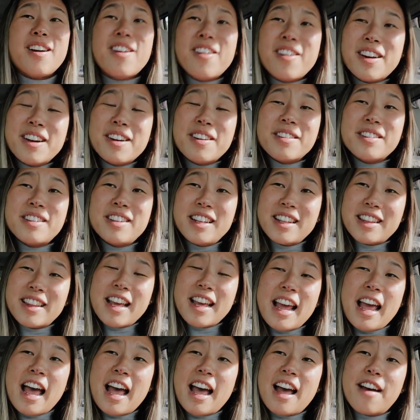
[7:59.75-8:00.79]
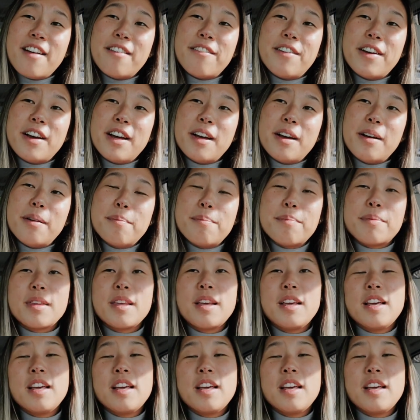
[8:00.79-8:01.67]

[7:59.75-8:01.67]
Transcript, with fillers: oh, I don't think have them.